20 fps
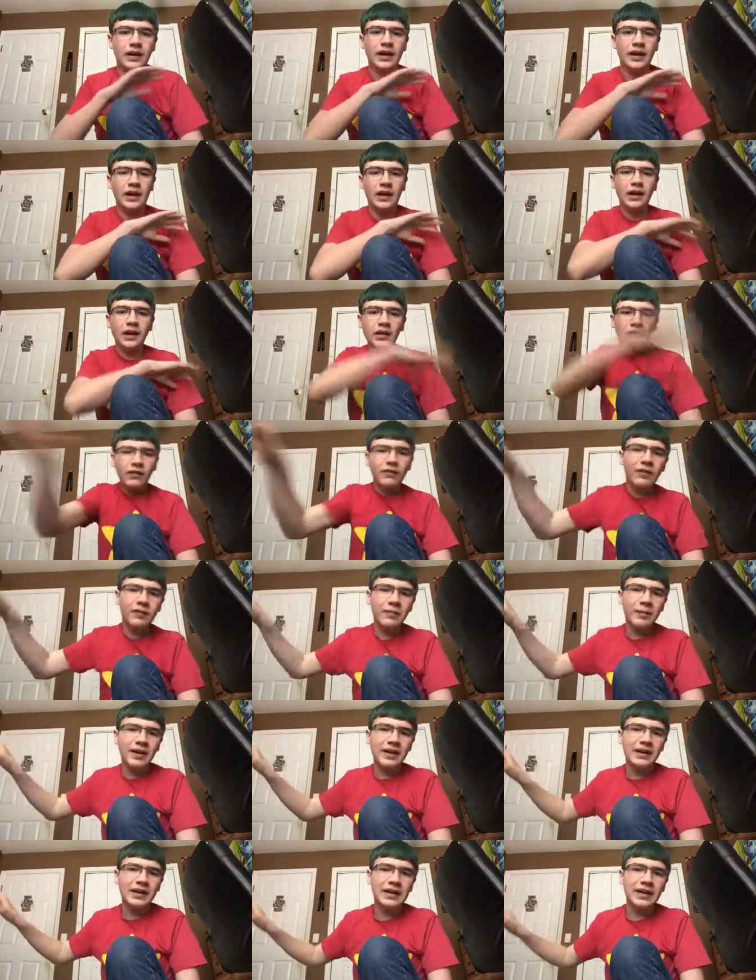Hello
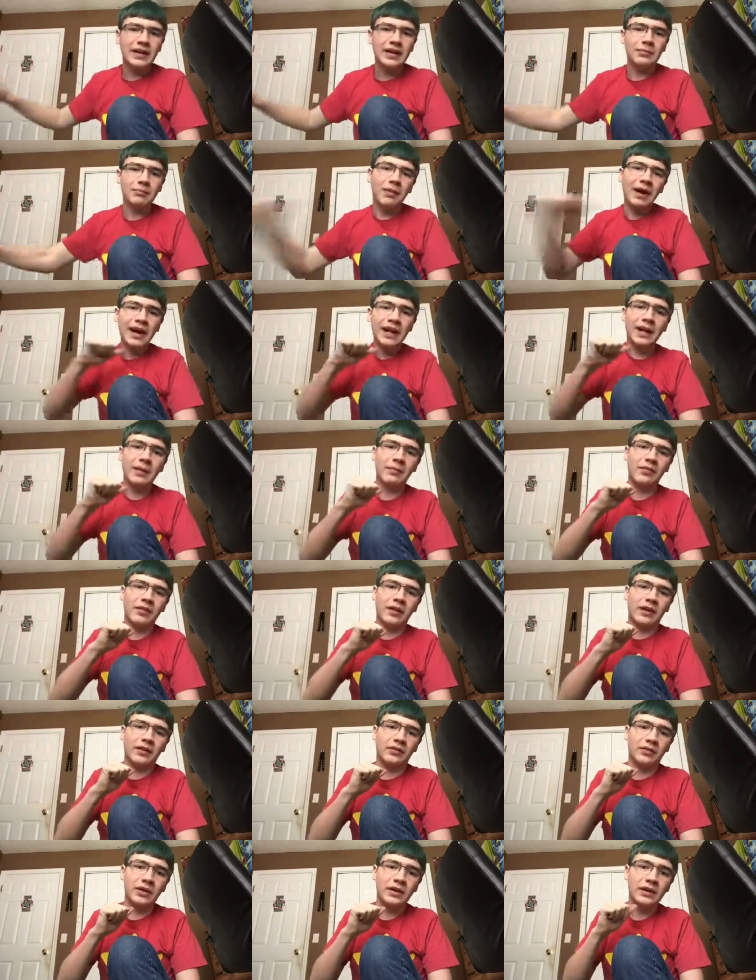everybody, my name is
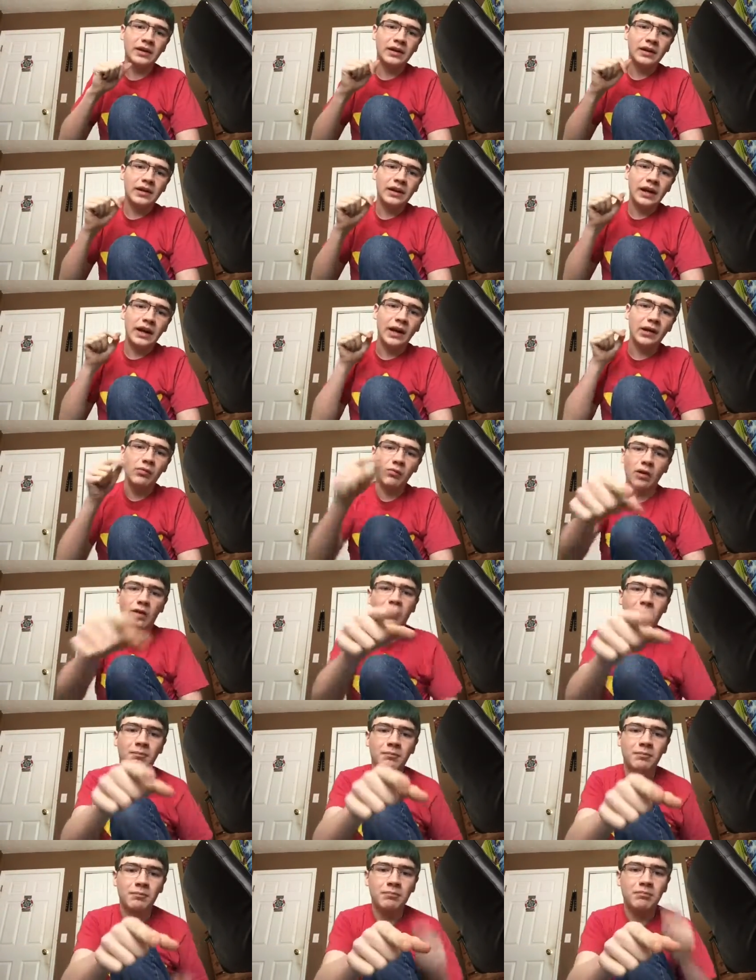Daka3, and
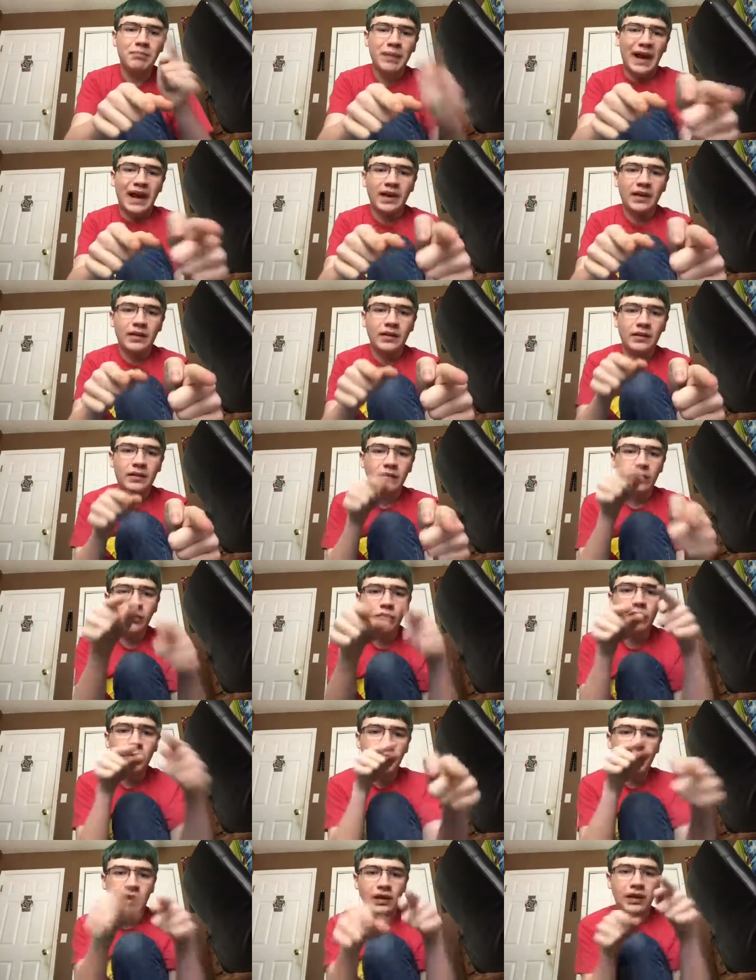welcome back to
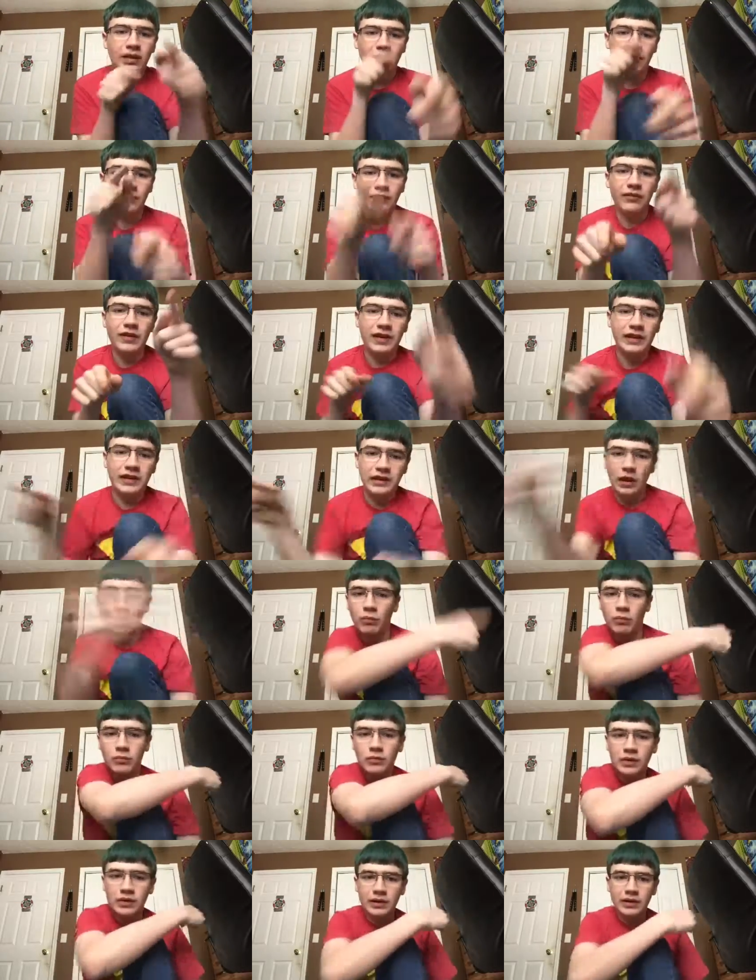another video.
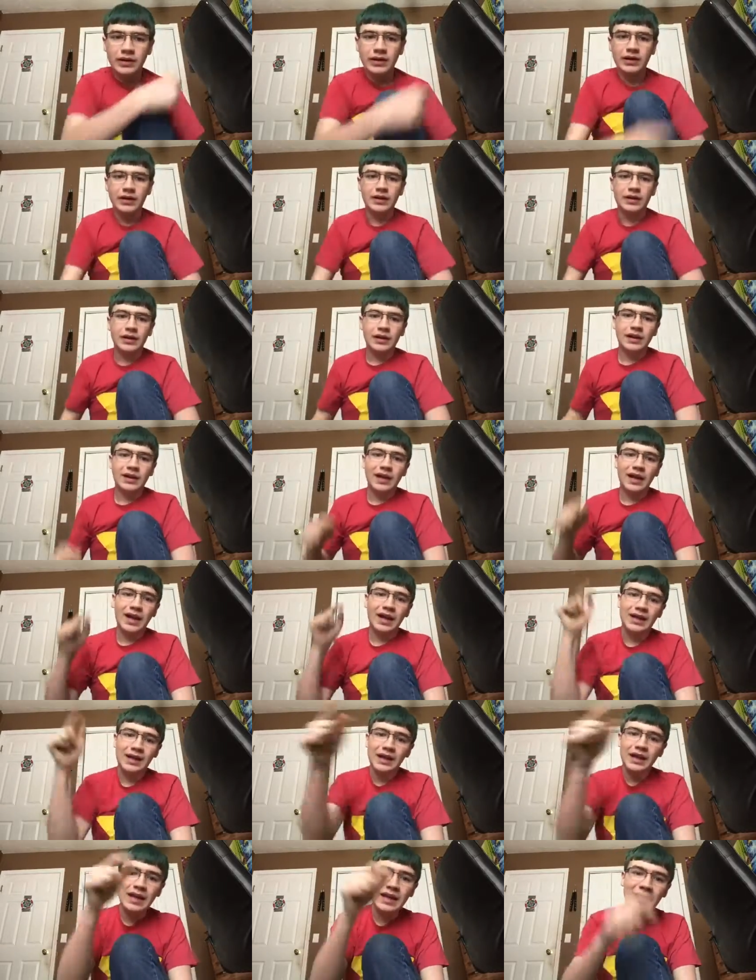
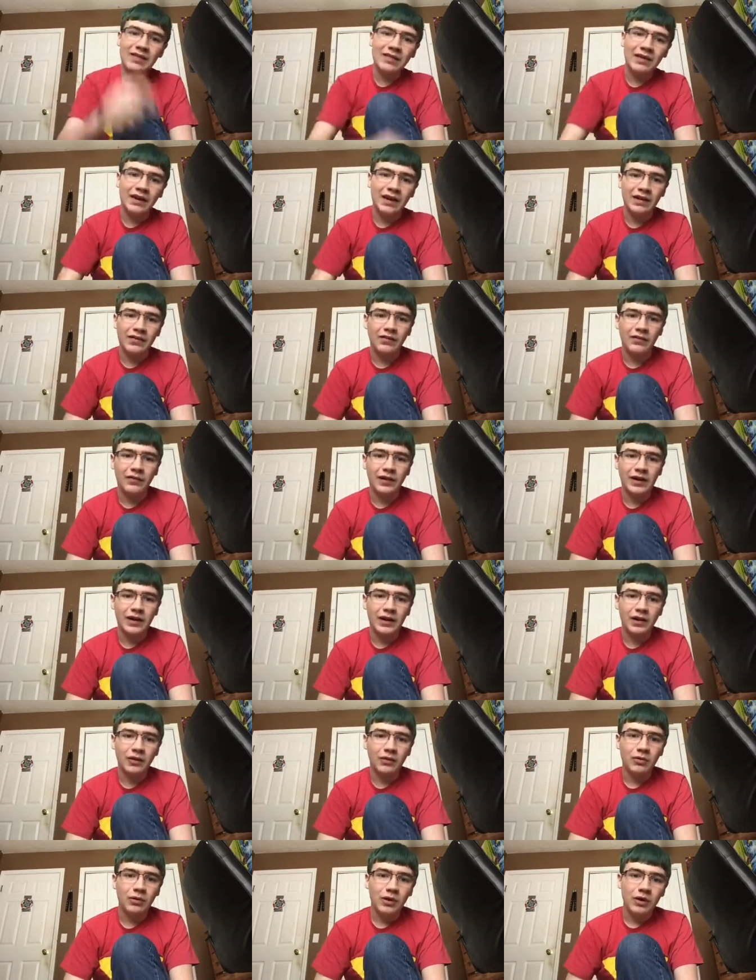And in today's
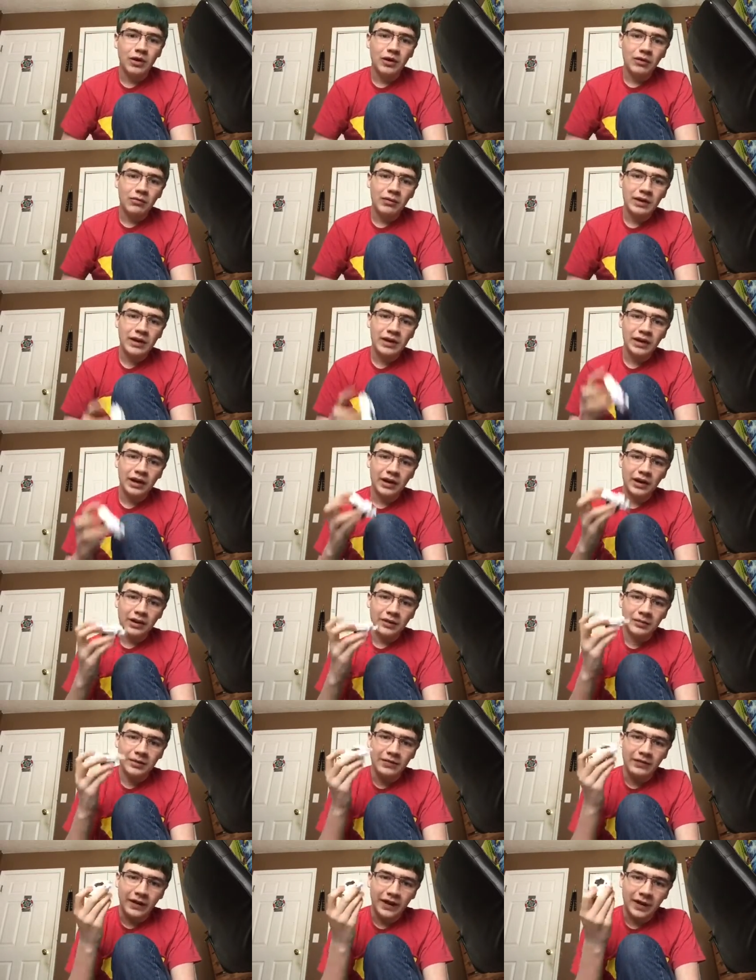video, we are going to
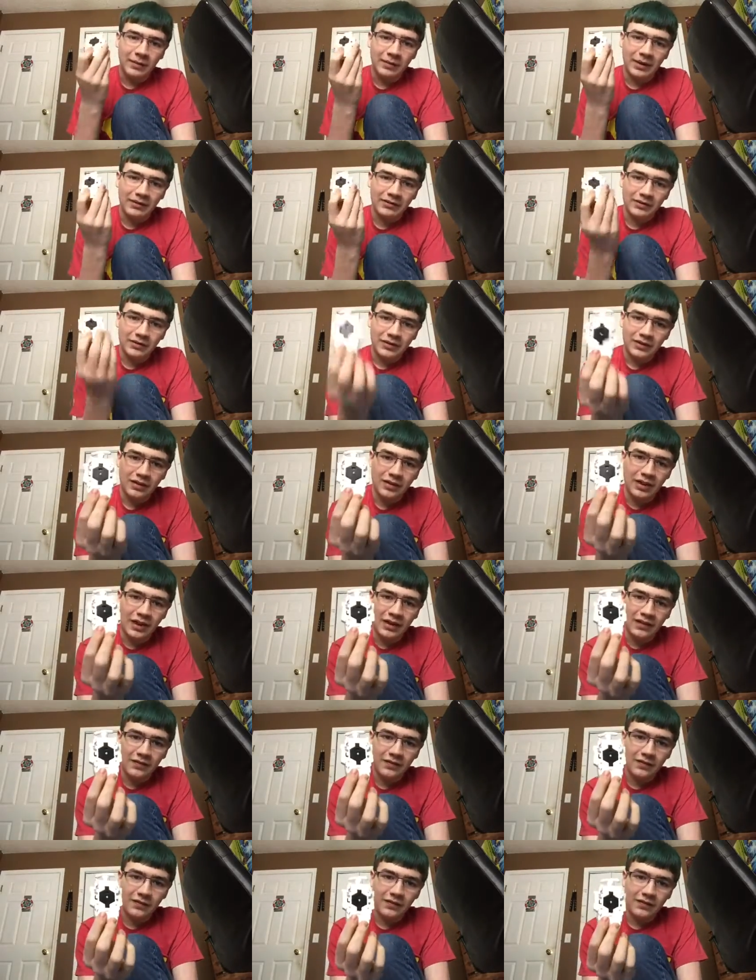be talking about
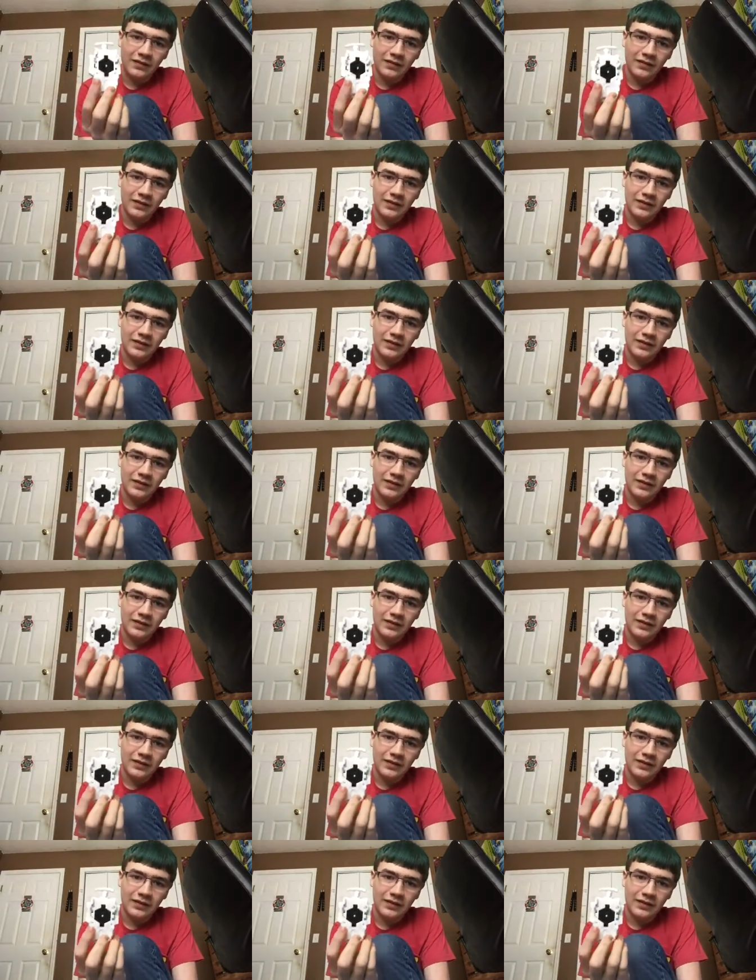this.